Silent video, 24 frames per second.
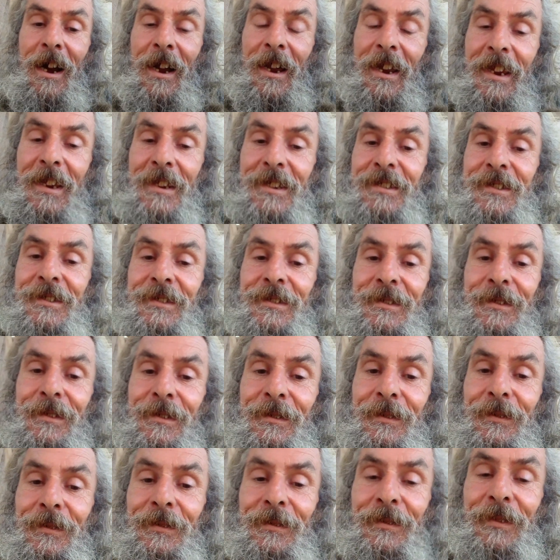is
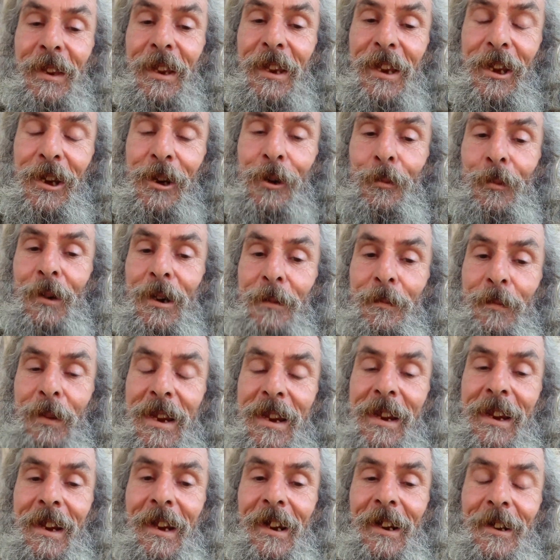the human
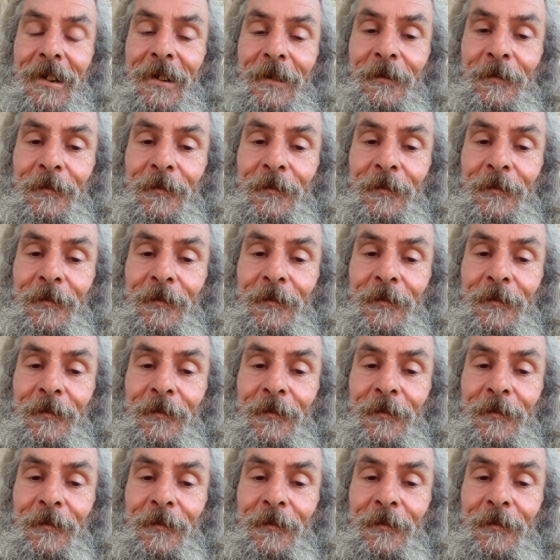being.